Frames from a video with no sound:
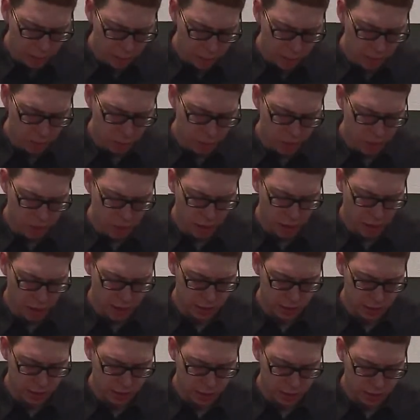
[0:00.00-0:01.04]
would
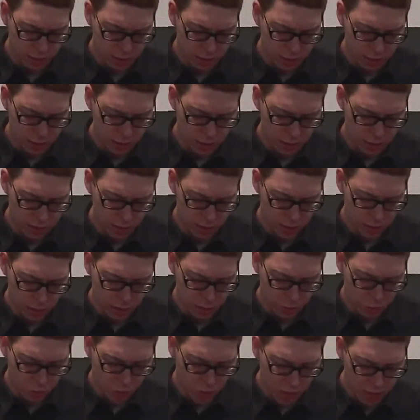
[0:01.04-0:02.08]
just
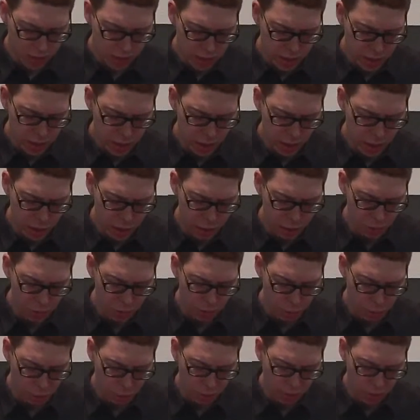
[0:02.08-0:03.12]
trust in you
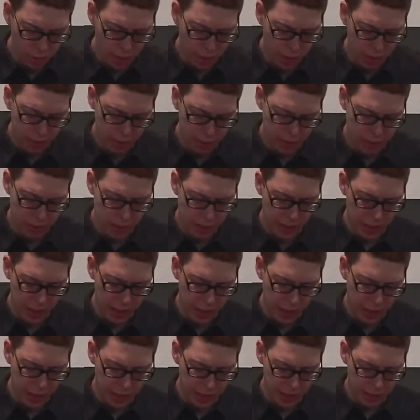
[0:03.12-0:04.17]
more than
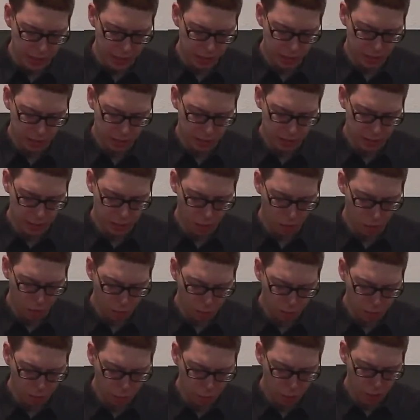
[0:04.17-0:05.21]
Gideon all
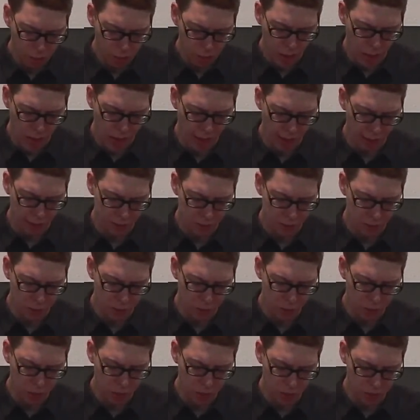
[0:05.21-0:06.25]
through our lives. We
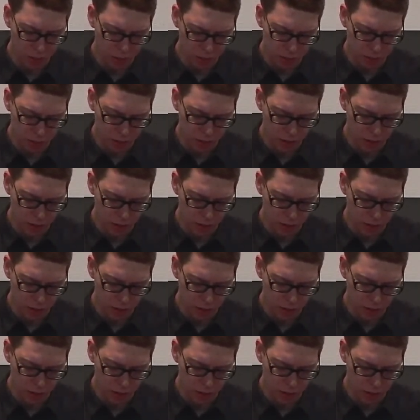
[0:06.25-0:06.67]
wouldn't